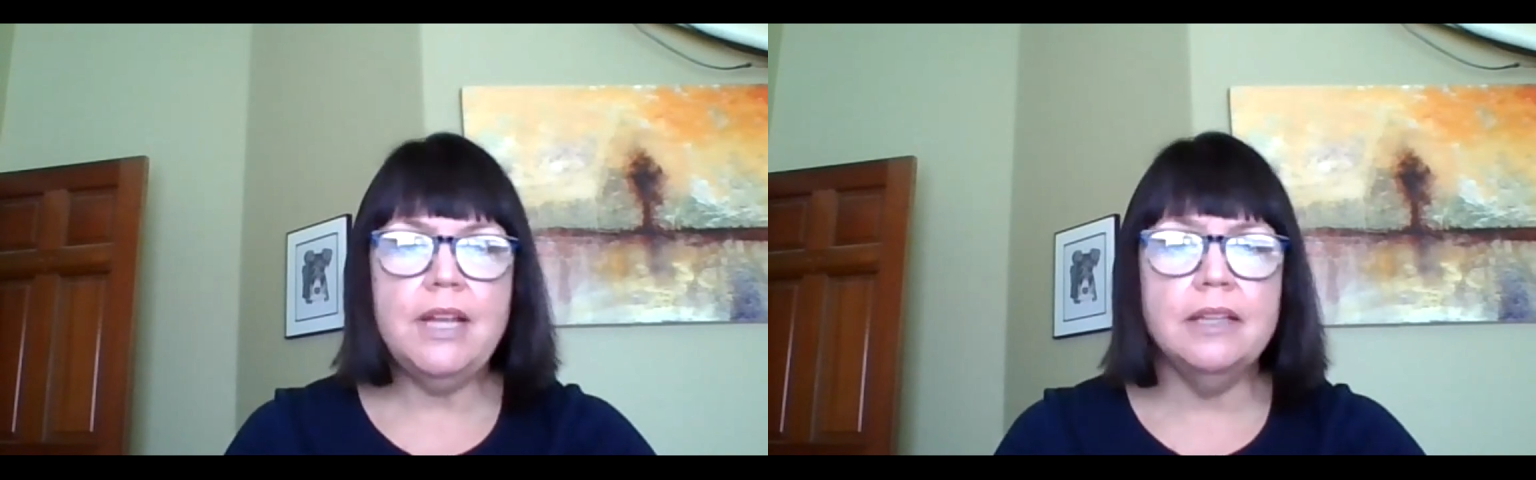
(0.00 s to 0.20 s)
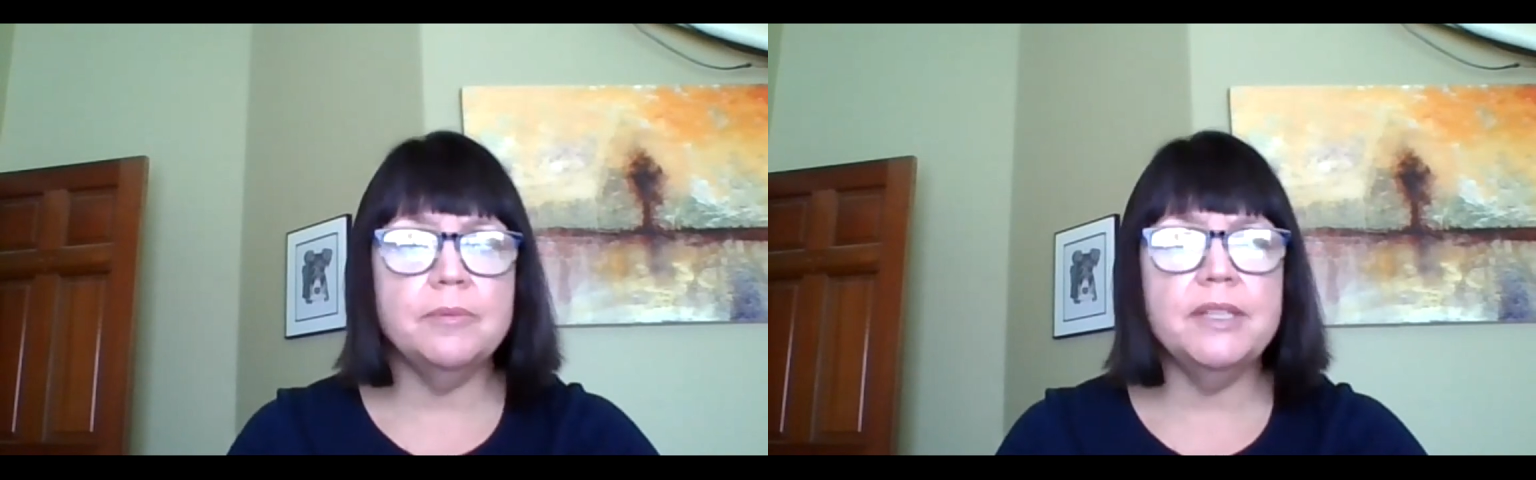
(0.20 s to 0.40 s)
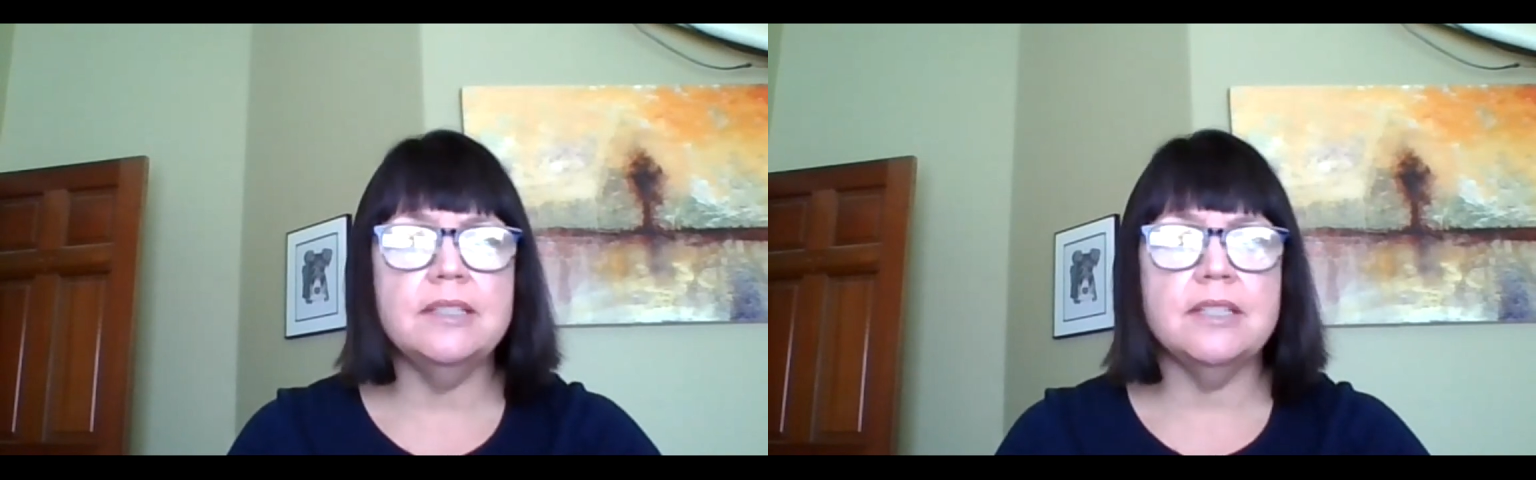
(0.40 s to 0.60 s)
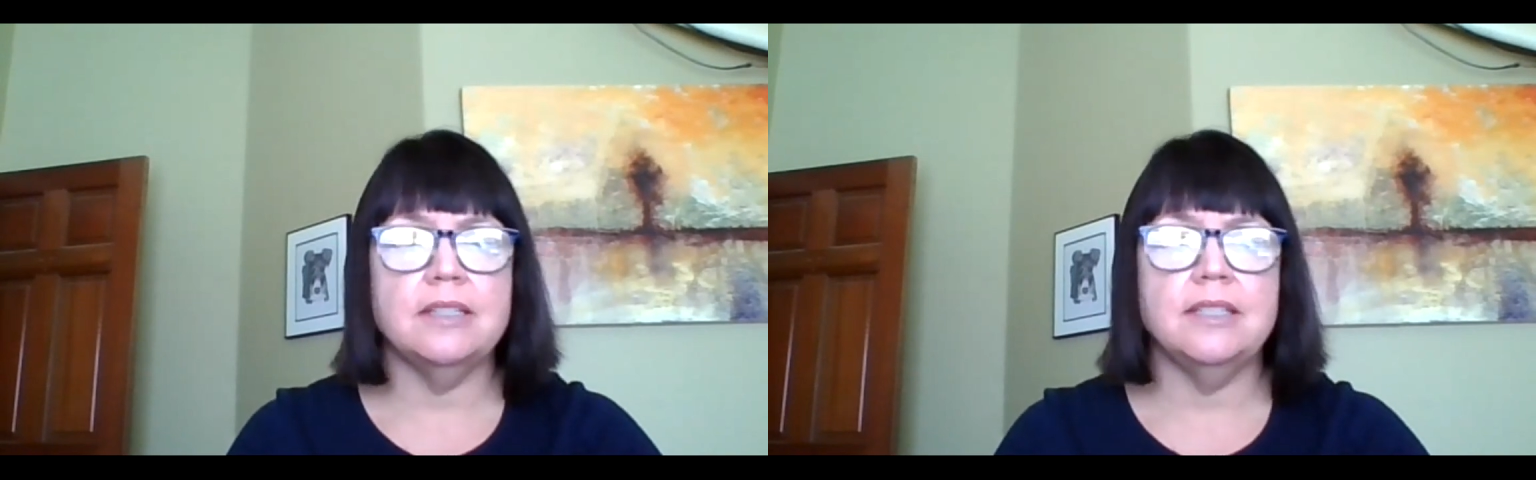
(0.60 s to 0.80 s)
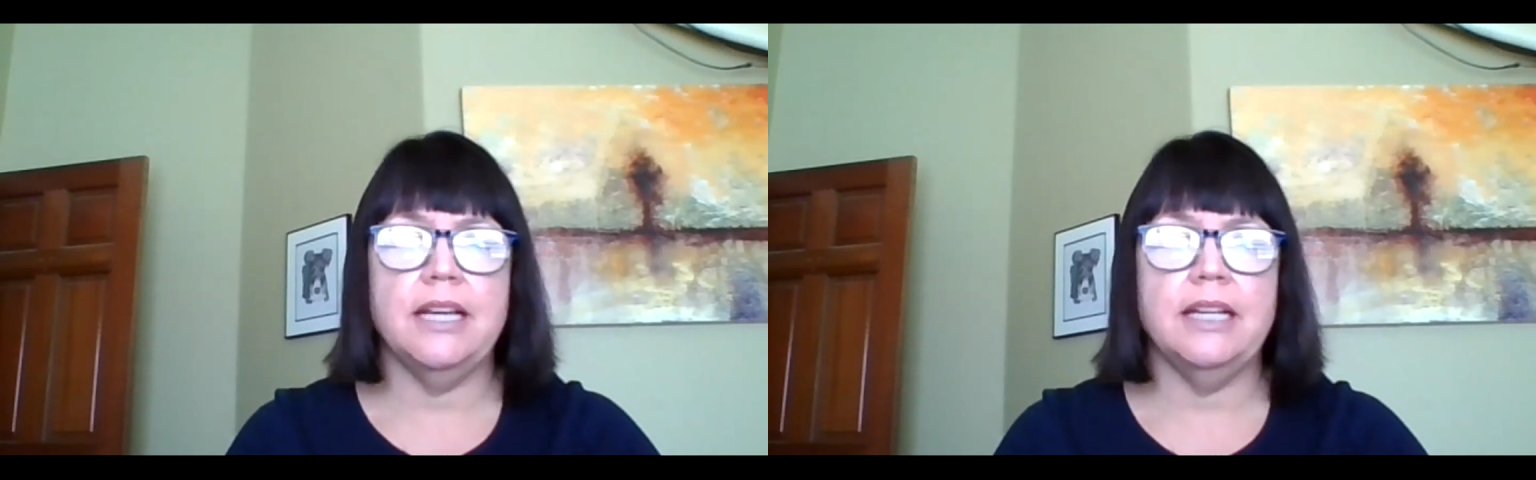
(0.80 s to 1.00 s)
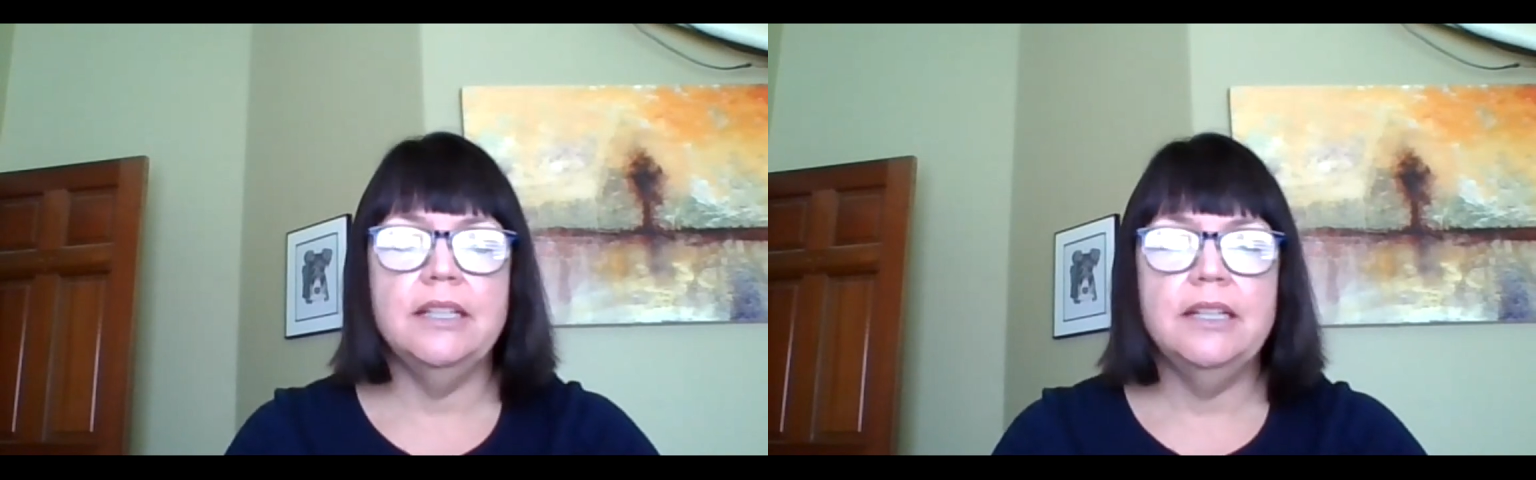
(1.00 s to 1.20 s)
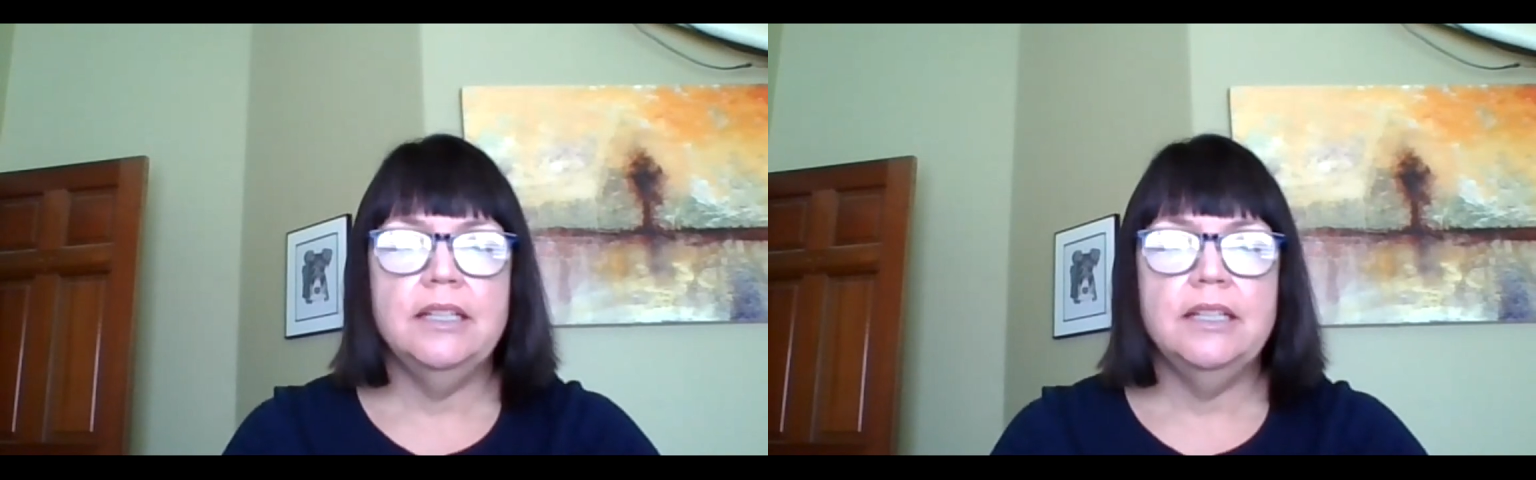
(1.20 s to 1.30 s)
And then we discussed that.